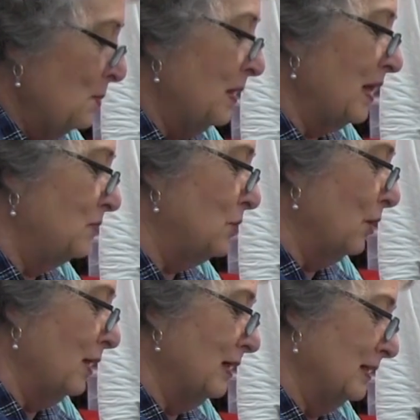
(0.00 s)
But I've
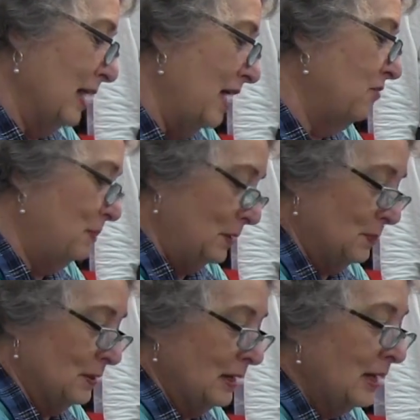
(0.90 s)
taught a lot of
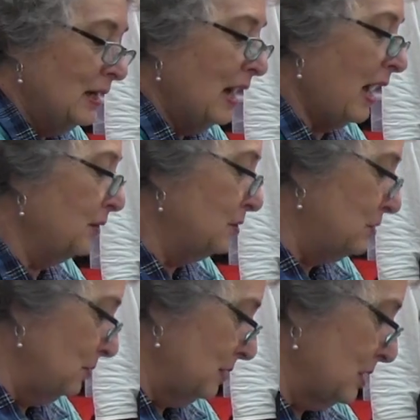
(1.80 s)
people how to
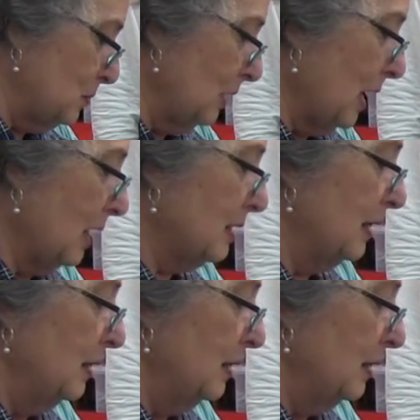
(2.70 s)
do this block.